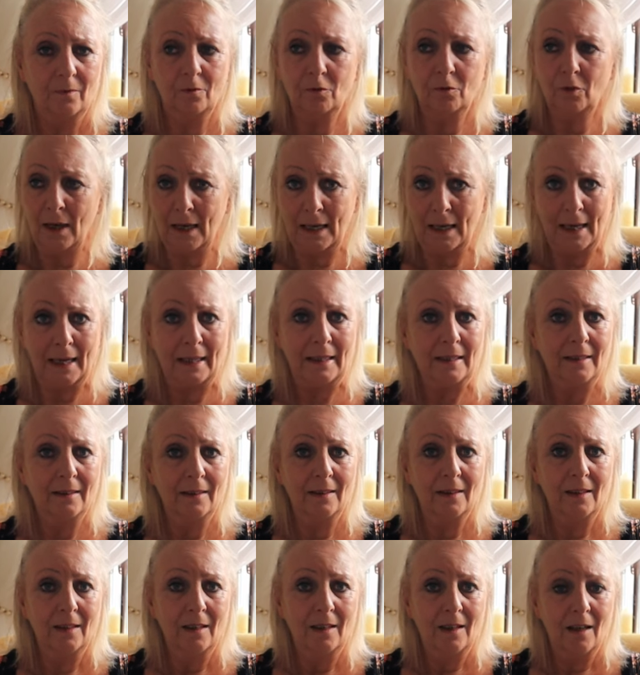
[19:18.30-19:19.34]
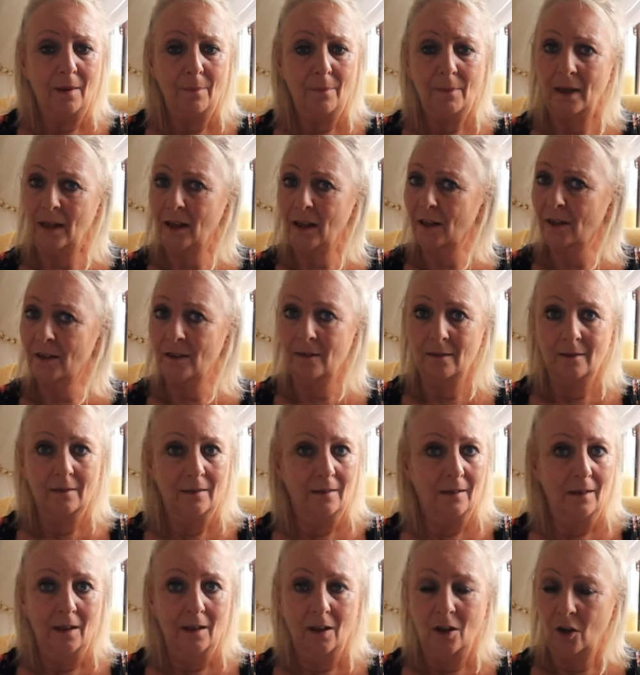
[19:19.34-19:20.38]
Really. Because
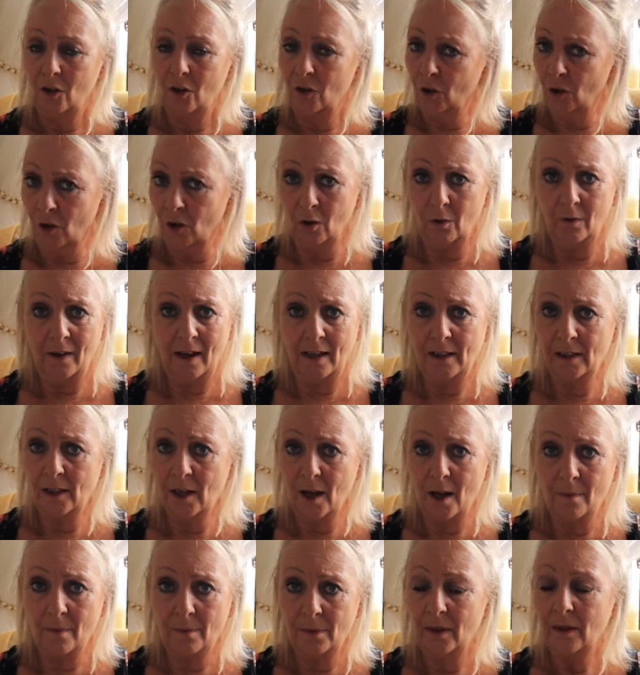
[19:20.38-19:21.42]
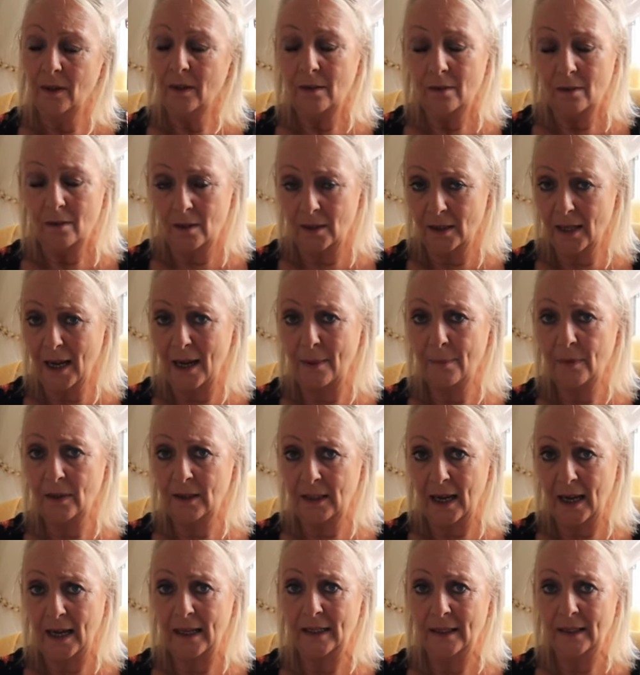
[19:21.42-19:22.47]
you'll end up the same as
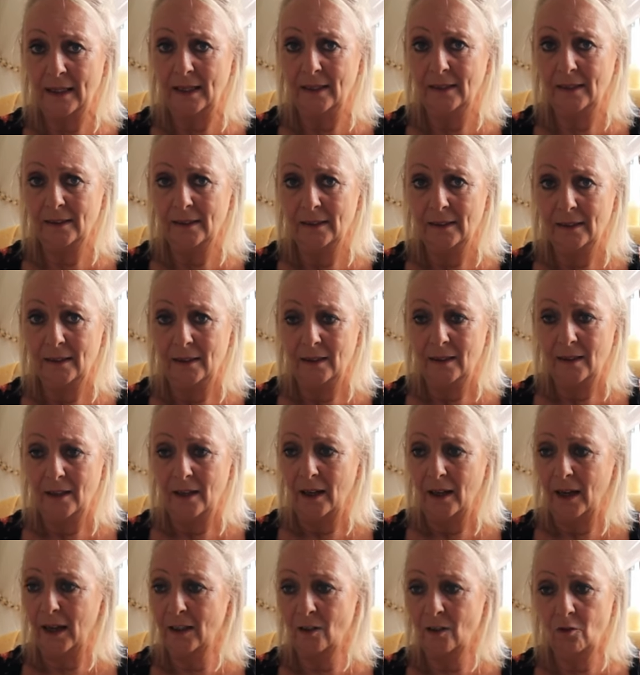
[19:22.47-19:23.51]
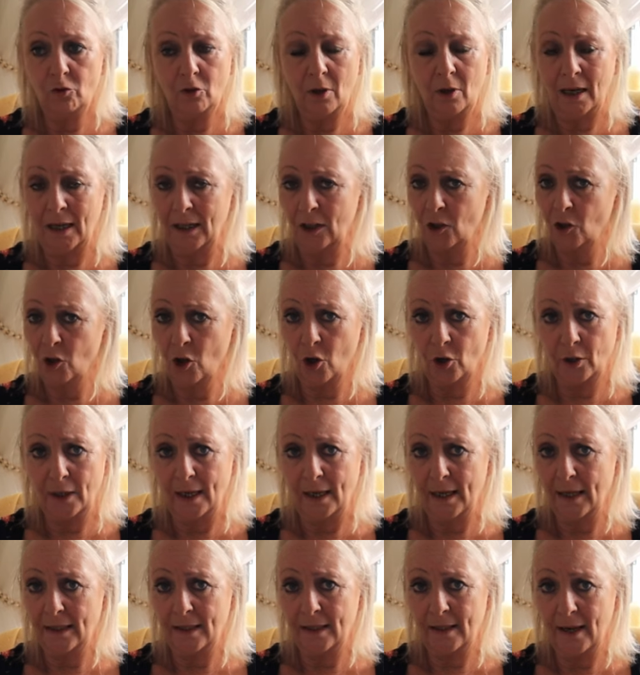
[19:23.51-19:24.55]
Casey. It's really
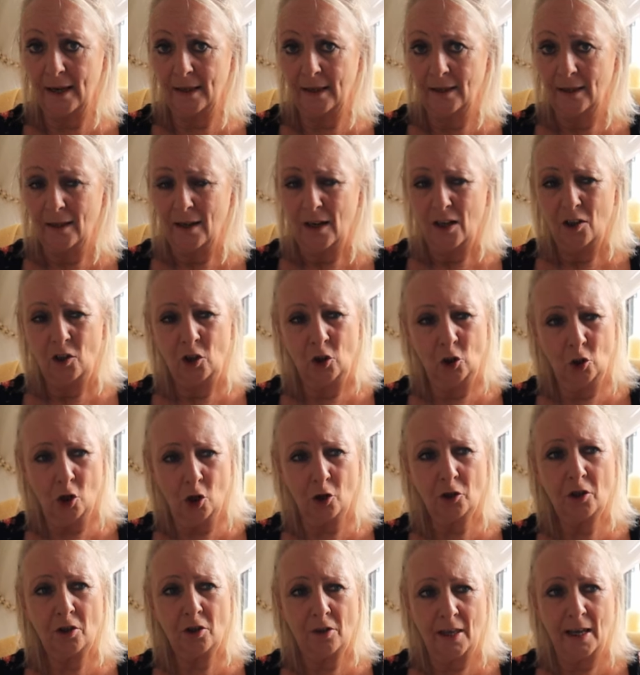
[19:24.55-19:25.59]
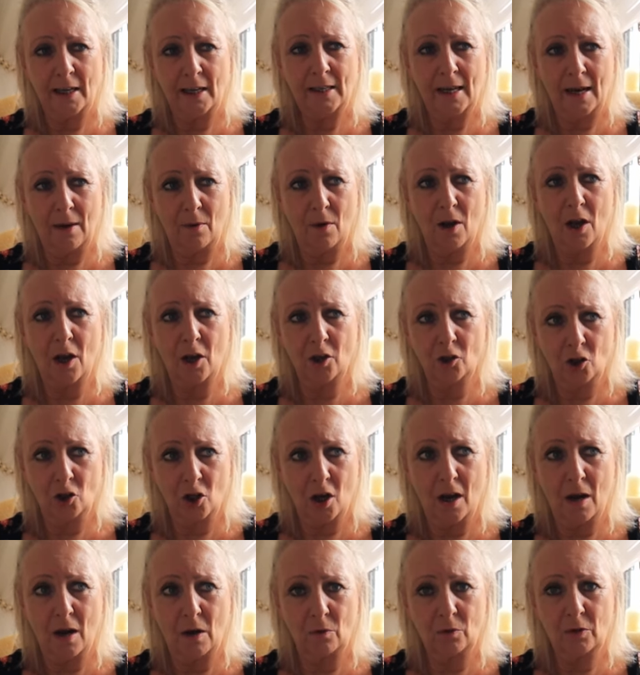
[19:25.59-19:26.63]
shocking, isn't it? You've got to think now, her
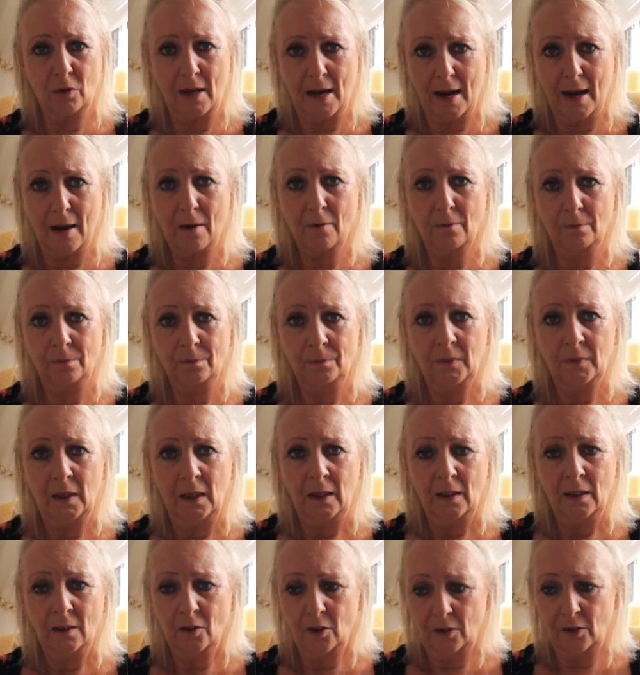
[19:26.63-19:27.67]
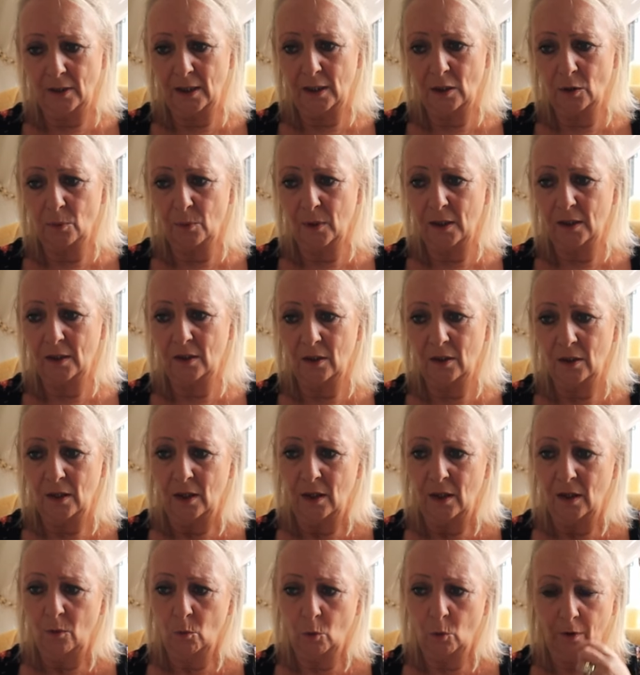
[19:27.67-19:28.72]
child now, because this was,
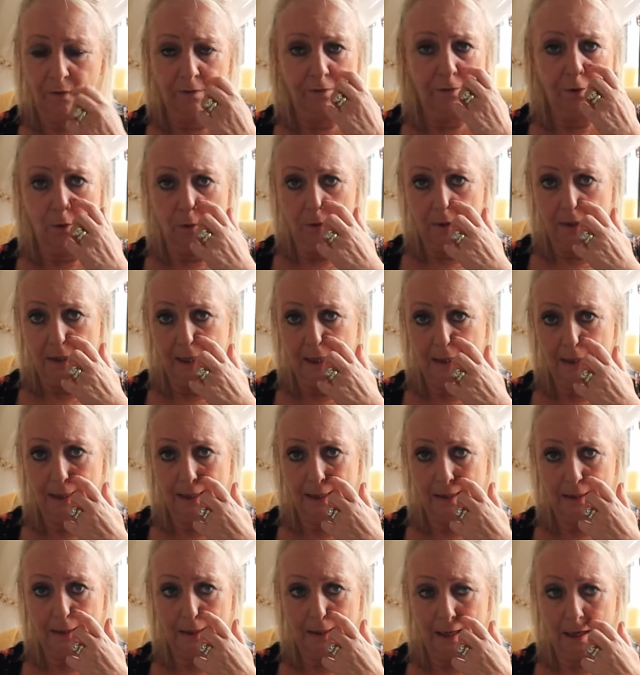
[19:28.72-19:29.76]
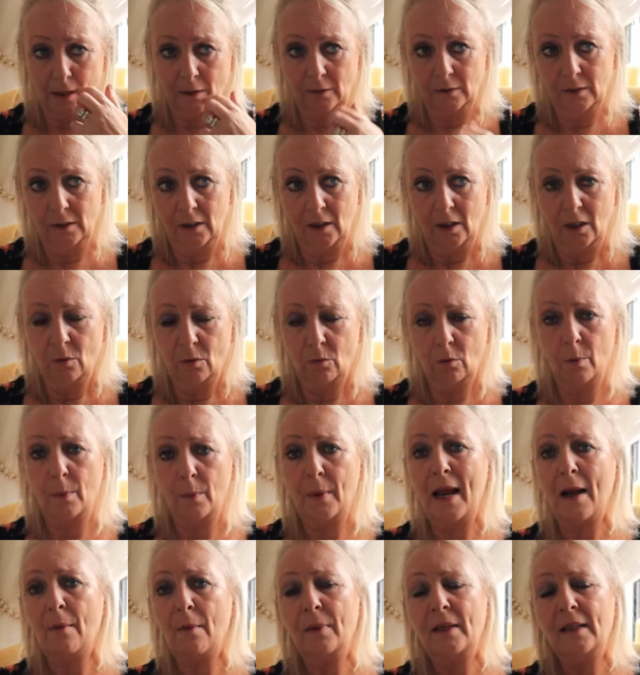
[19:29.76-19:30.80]
what, 14 years ago will
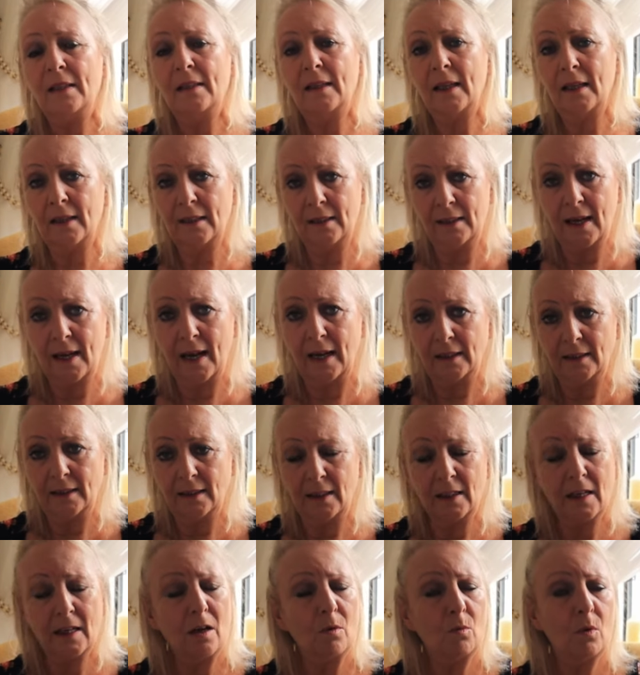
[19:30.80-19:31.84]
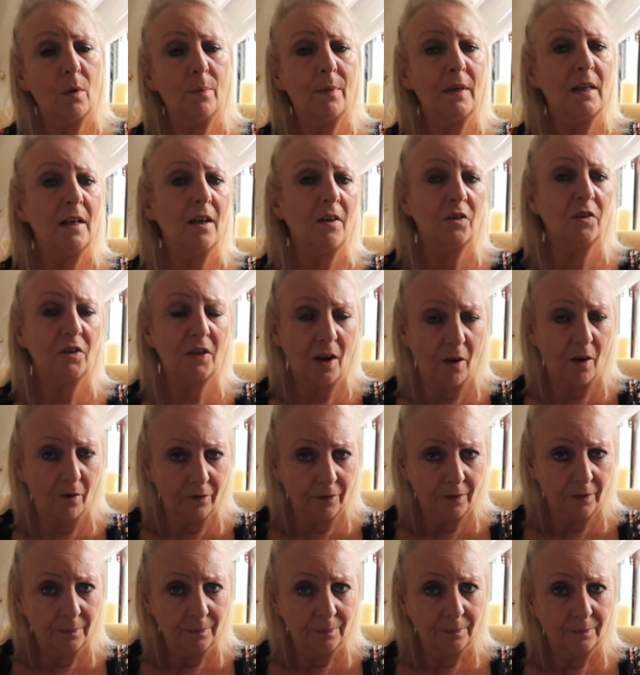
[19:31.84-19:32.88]
now be 16, a young woman
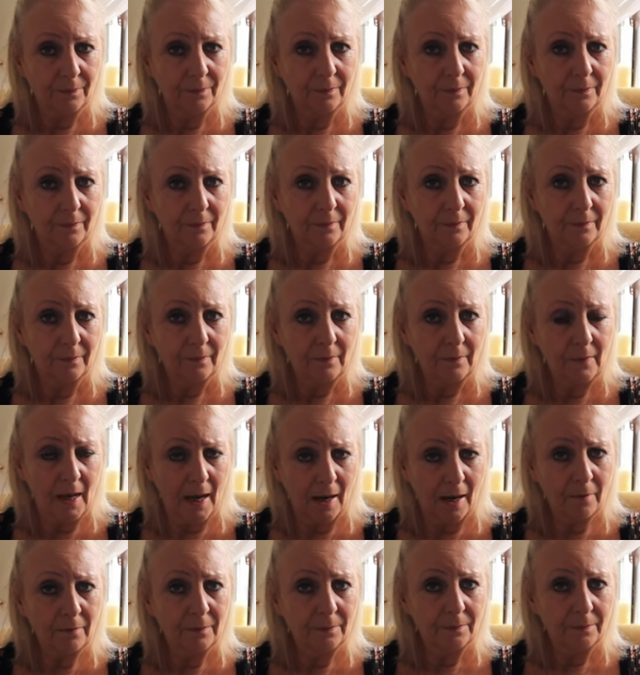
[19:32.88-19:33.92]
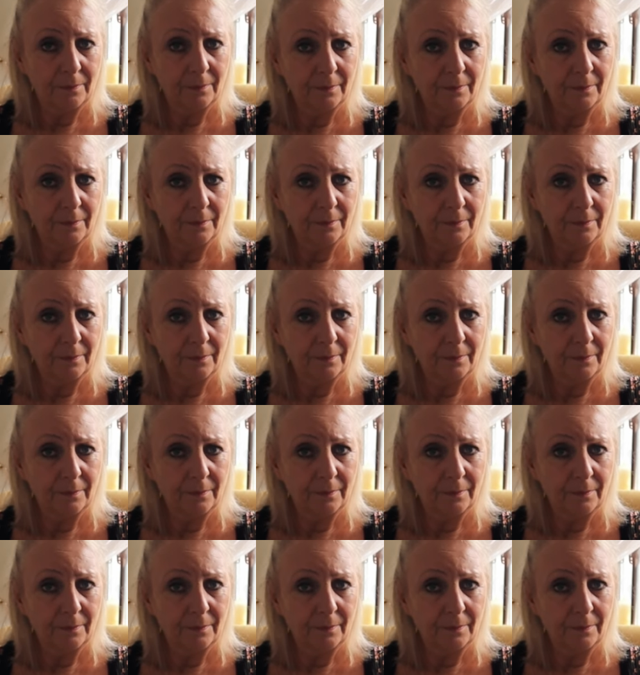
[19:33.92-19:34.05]
herself now.